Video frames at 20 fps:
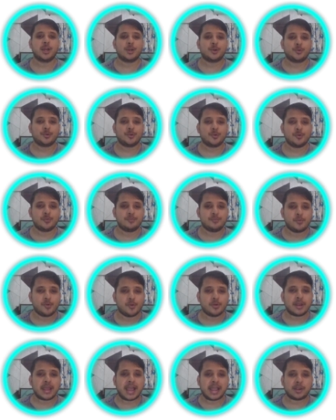to
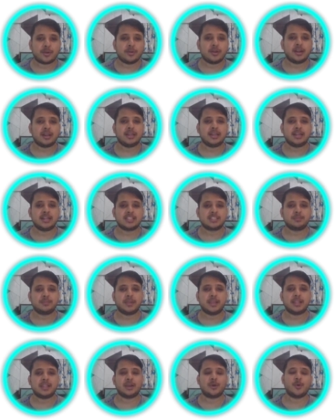more accurately
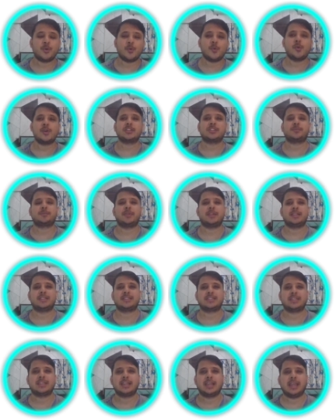display the OS
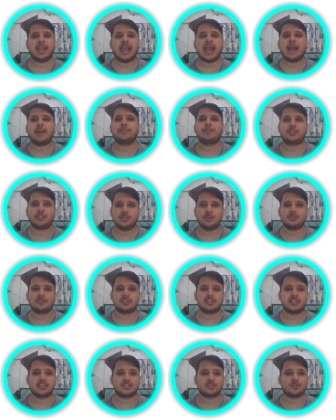plus apps you
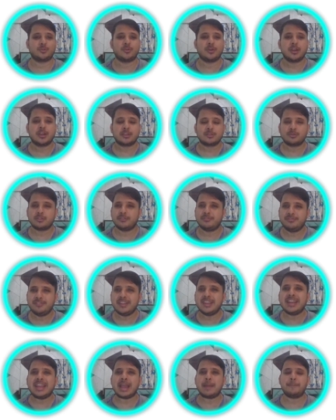say. So, so the
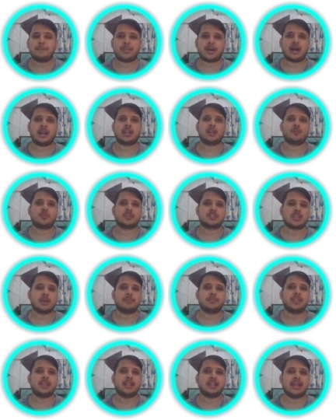VRAM part was
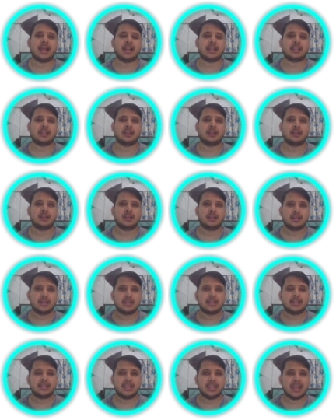something that uh,
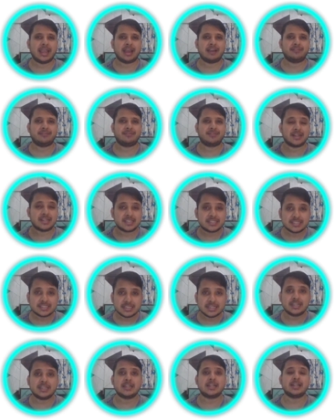they have
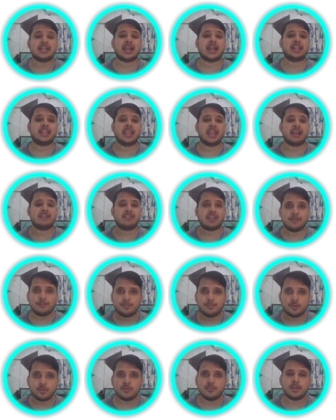considered and they have
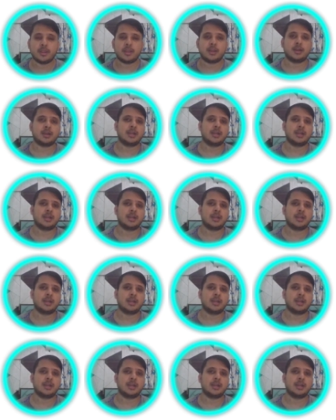improved here